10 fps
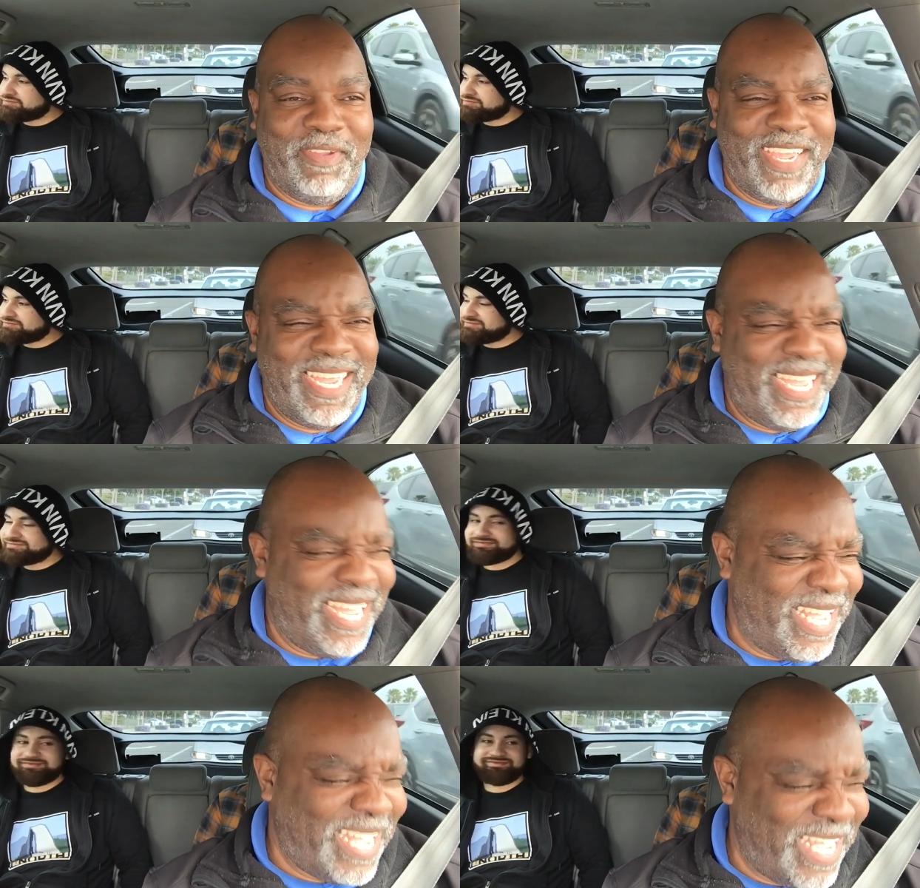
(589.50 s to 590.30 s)

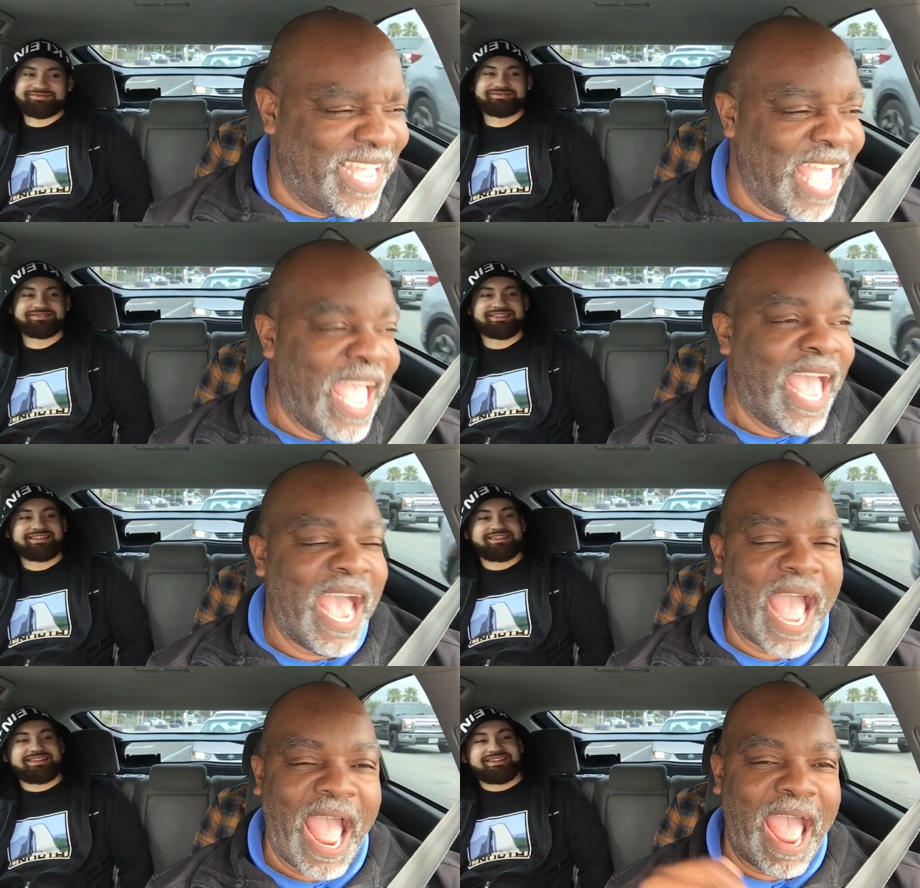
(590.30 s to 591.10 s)

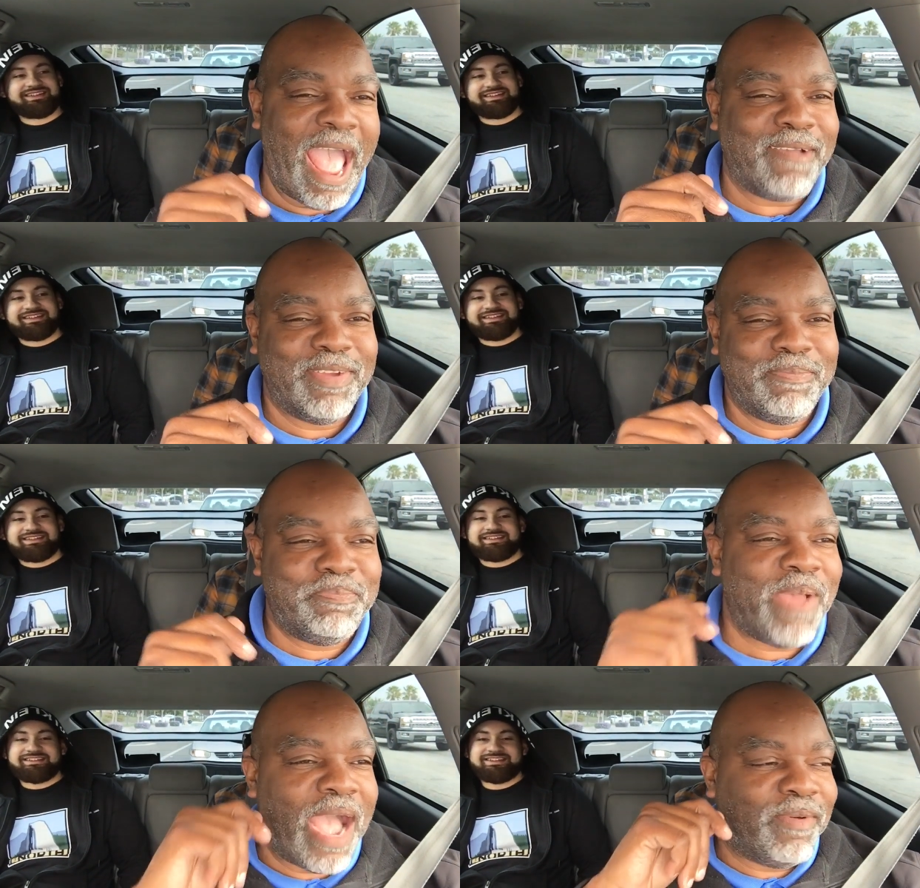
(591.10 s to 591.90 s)
Speaker 1: I would.
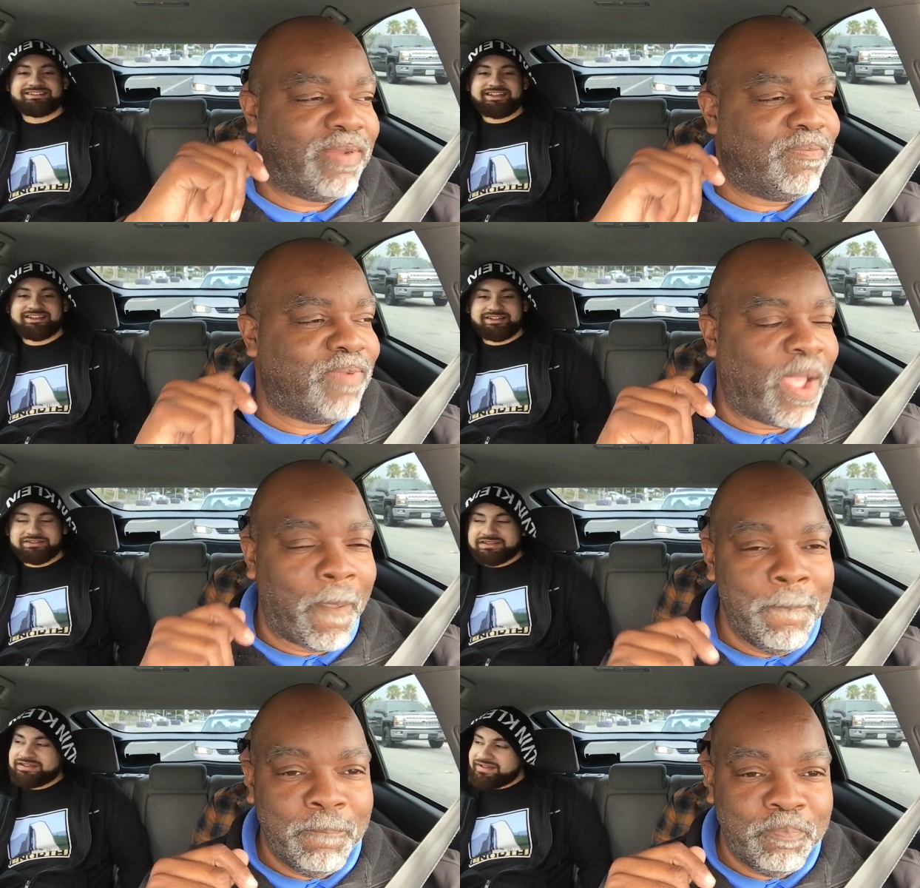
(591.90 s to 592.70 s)
I let's would get
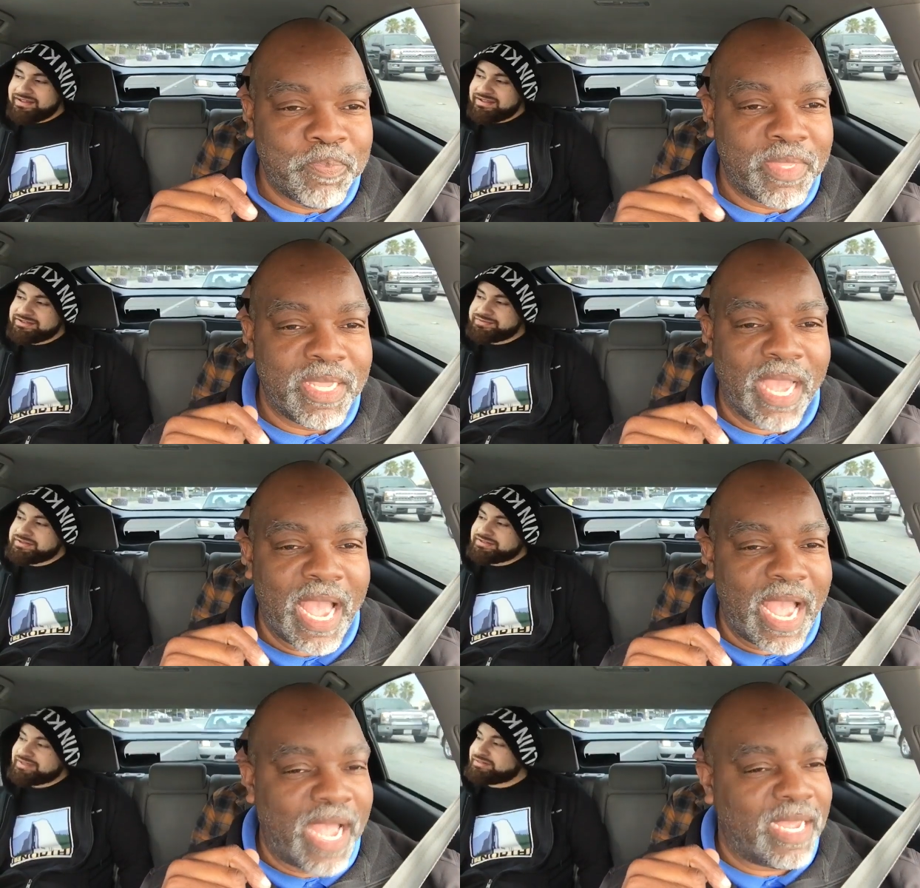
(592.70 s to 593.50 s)
close to the edge.
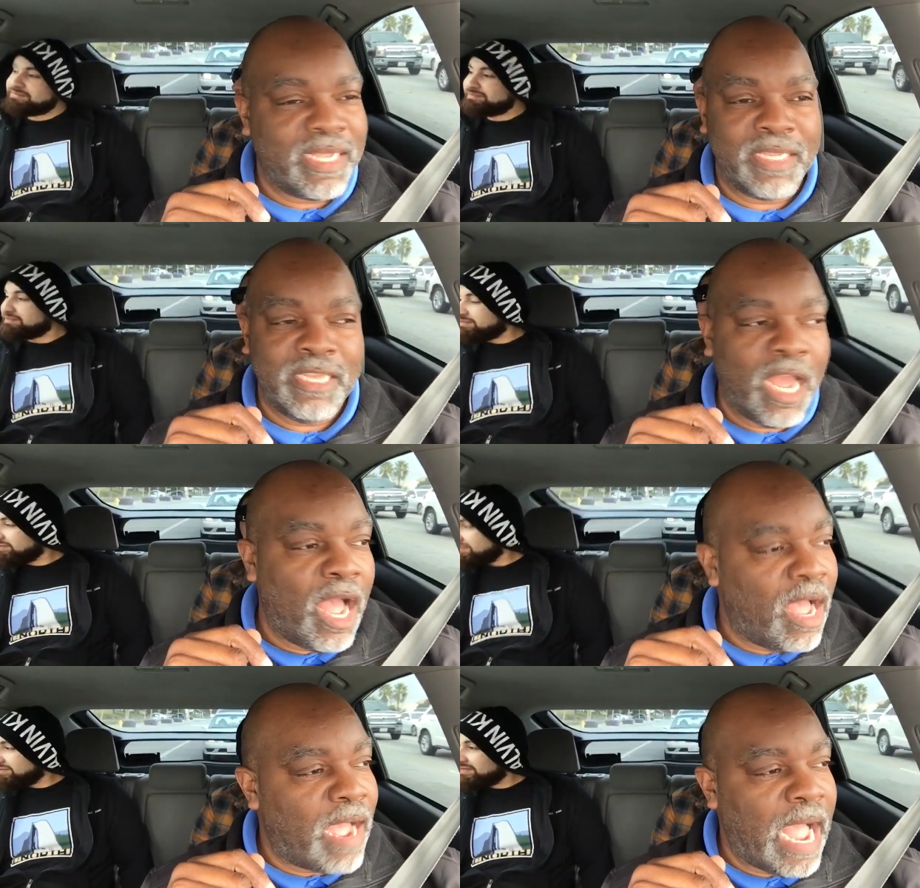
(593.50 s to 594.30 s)
Uh, no,
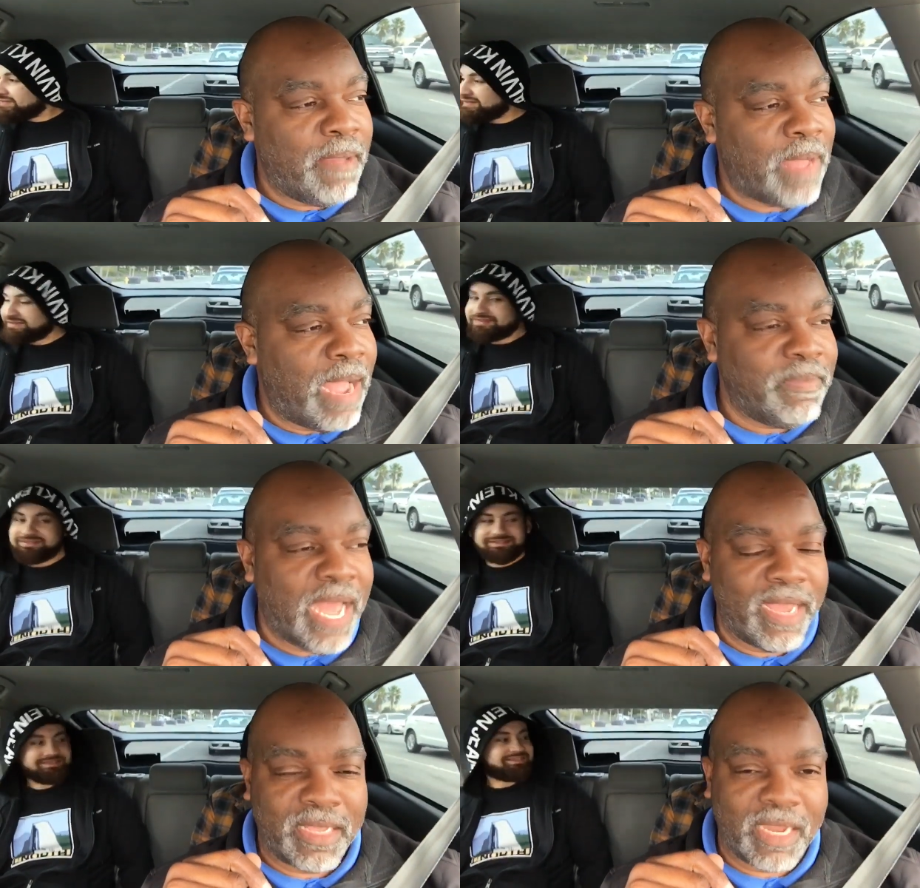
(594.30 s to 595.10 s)
I'm, I'm,
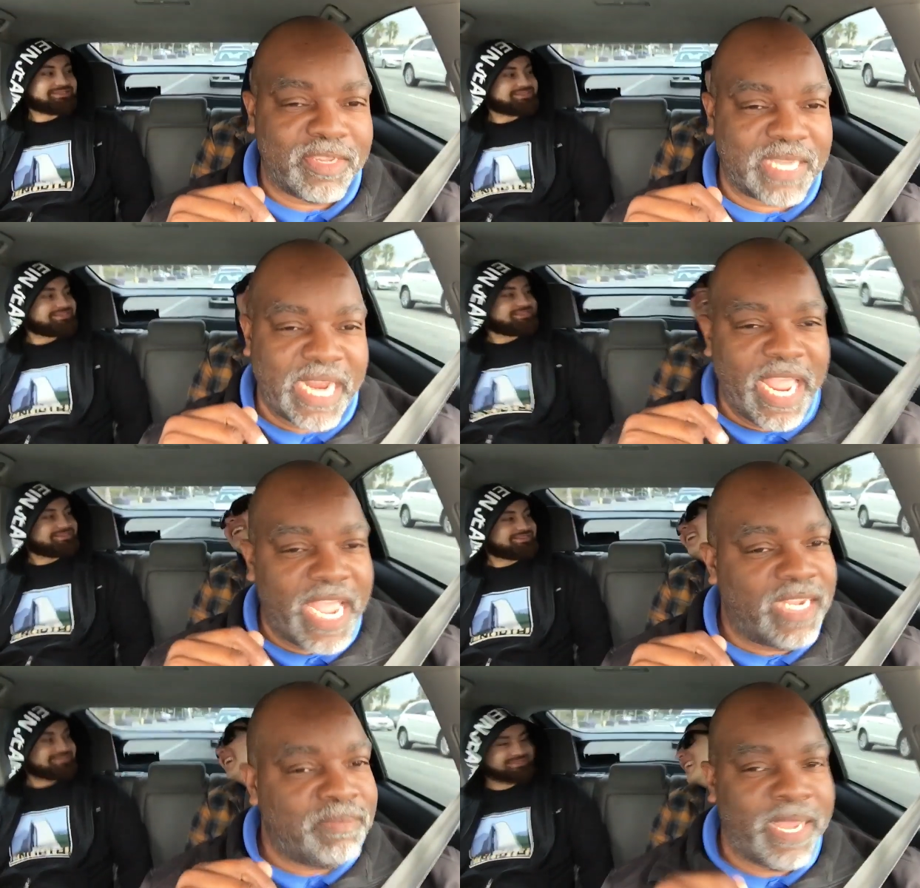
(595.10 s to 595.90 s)
not close to the
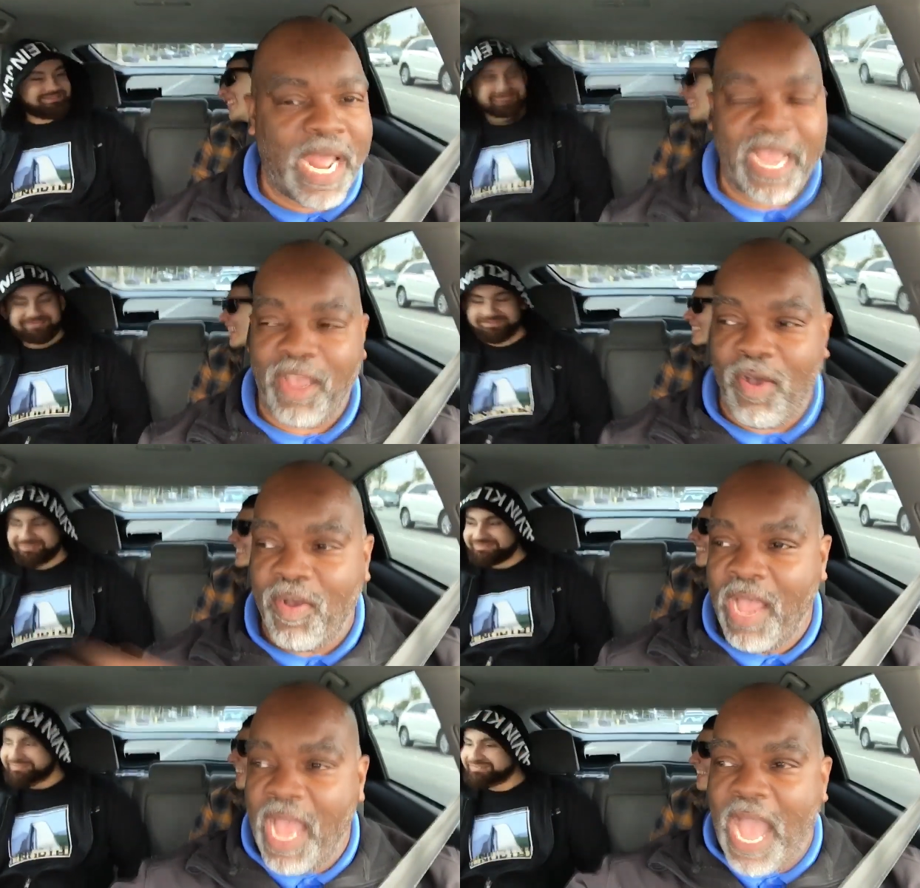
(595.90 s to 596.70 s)
edge, man. I
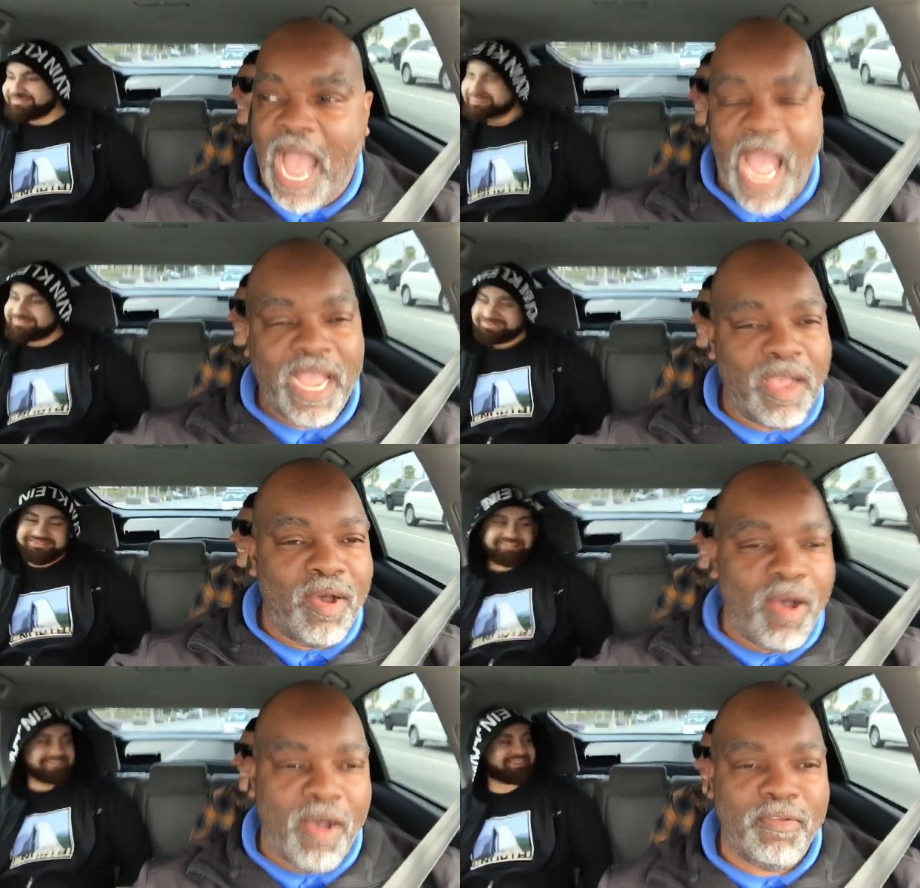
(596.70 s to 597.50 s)
go, I
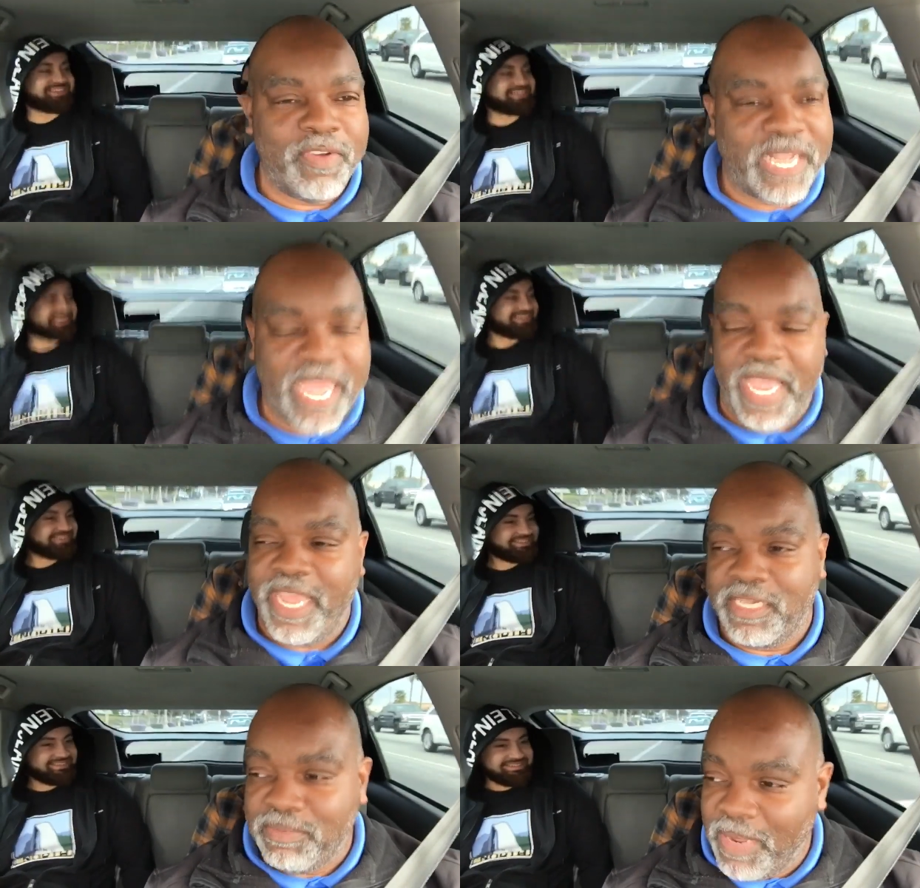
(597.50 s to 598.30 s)
go over the
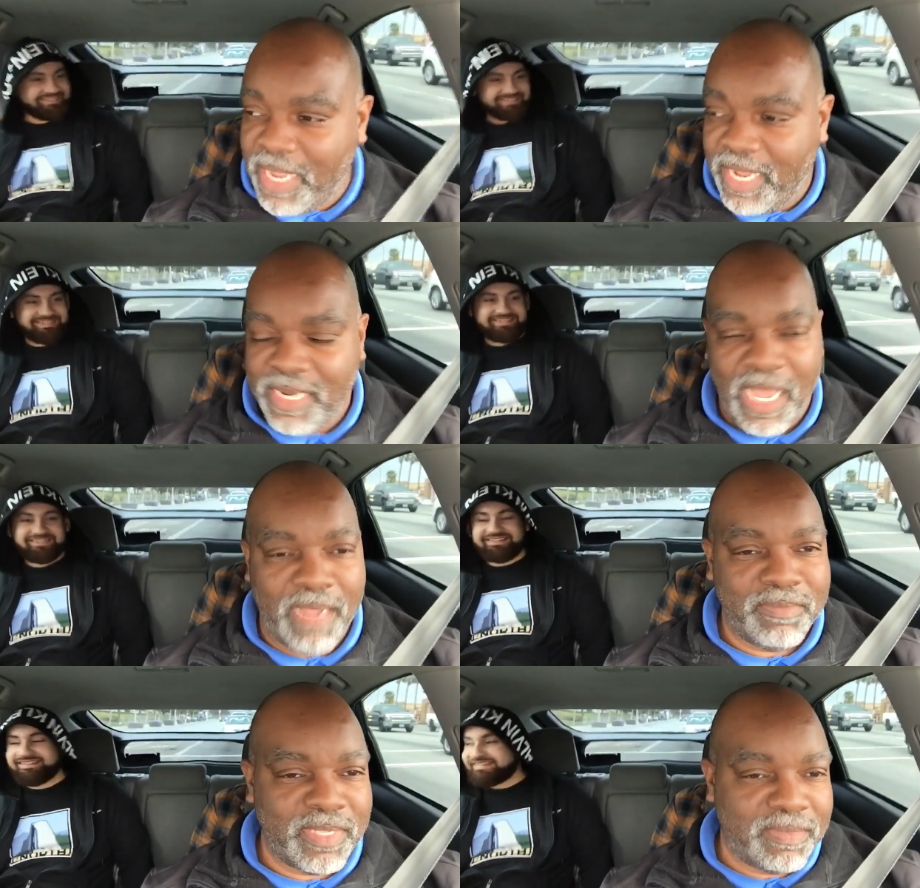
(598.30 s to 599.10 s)
edge, man. I'm the,